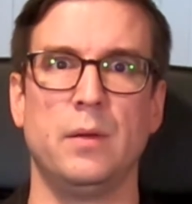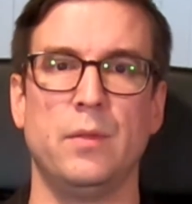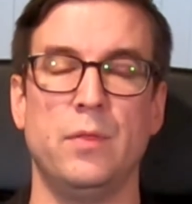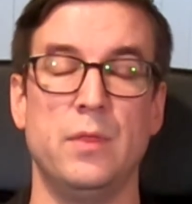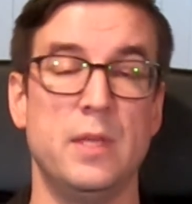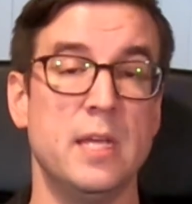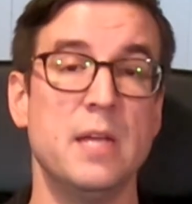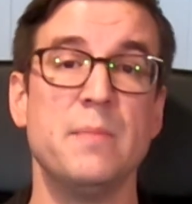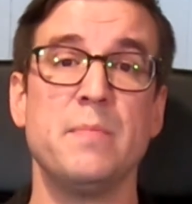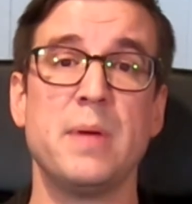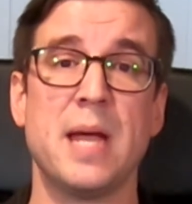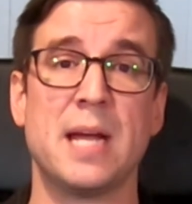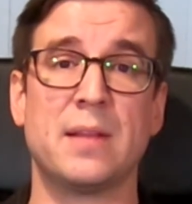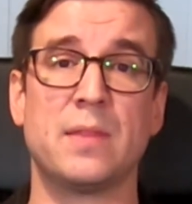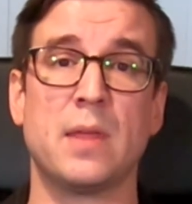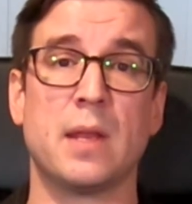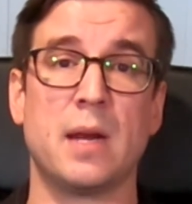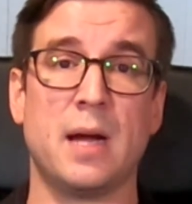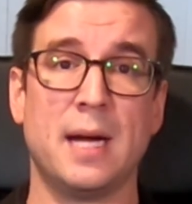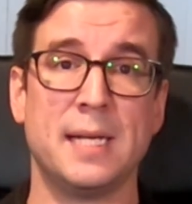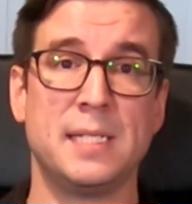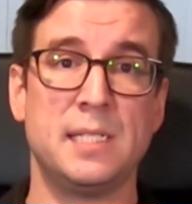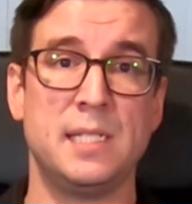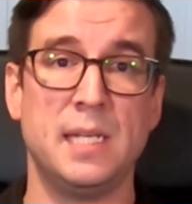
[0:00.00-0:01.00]
The impact that
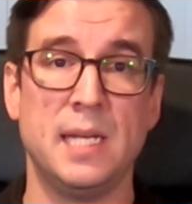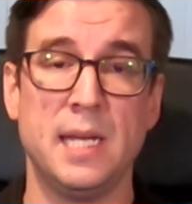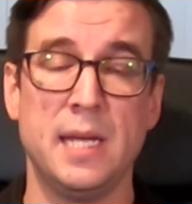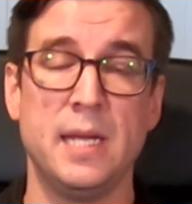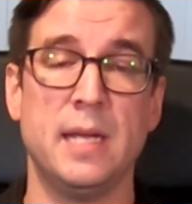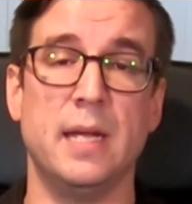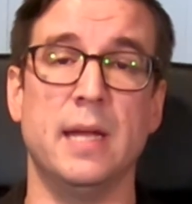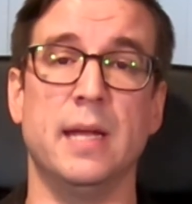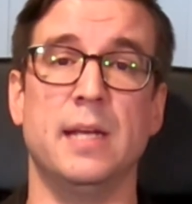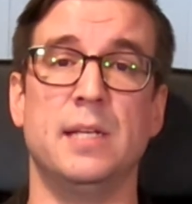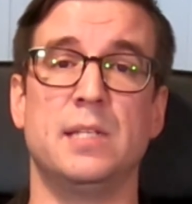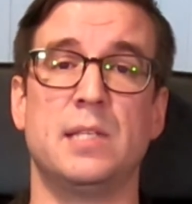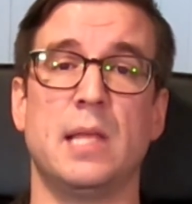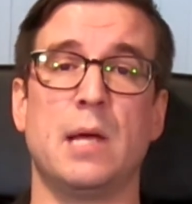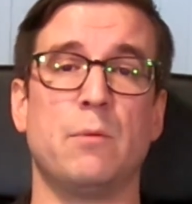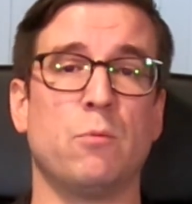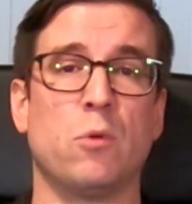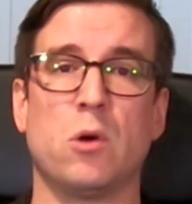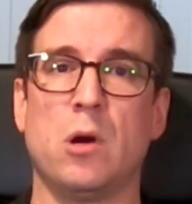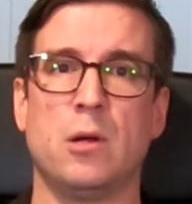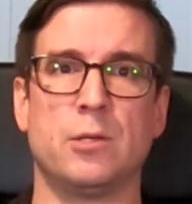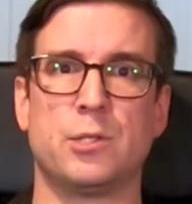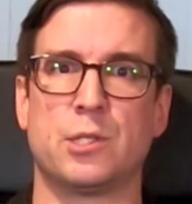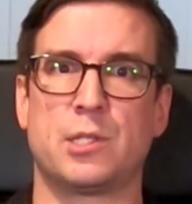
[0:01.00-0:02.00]
I see is that
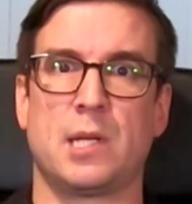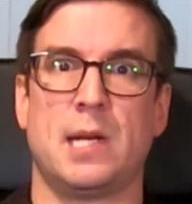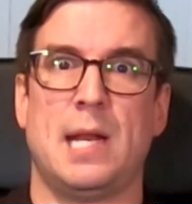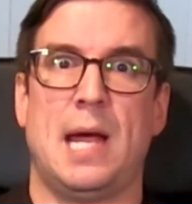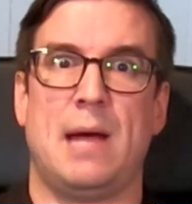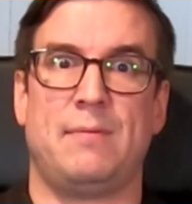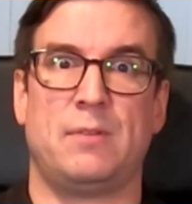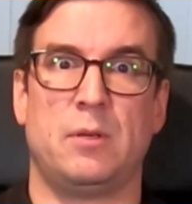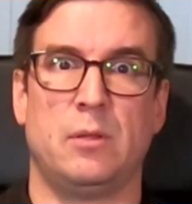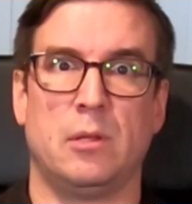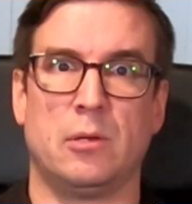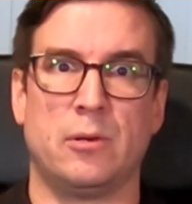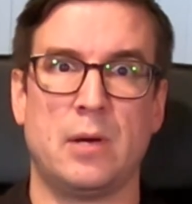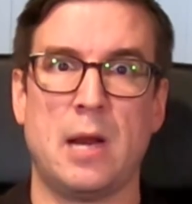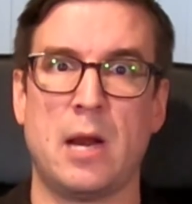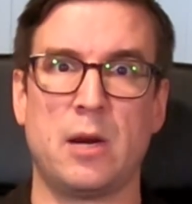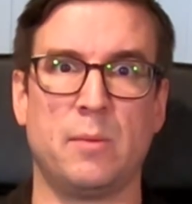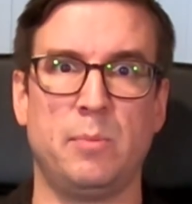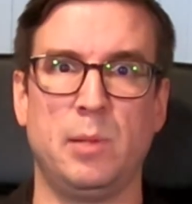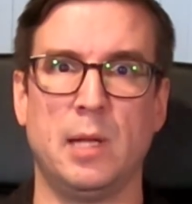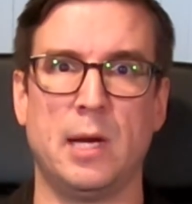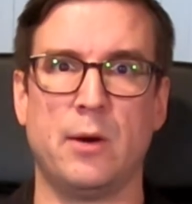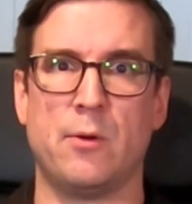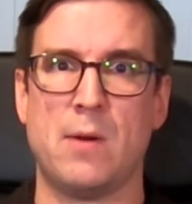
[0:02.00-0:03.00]
we're all just going to have to learn how to
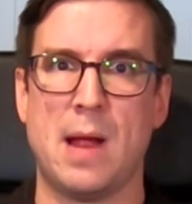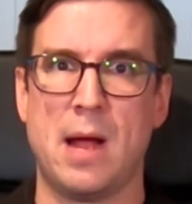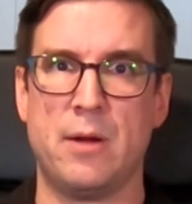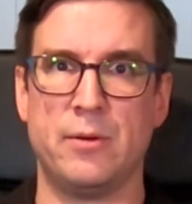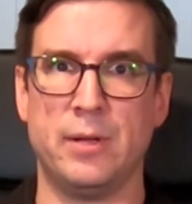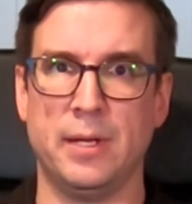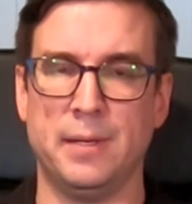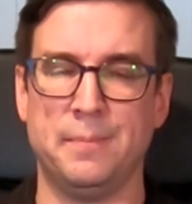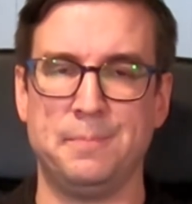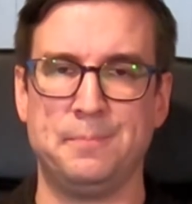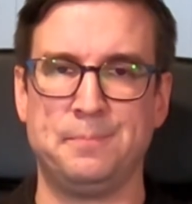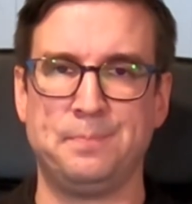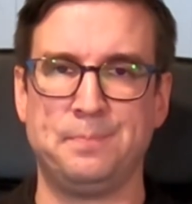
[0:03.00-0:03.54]
play around it.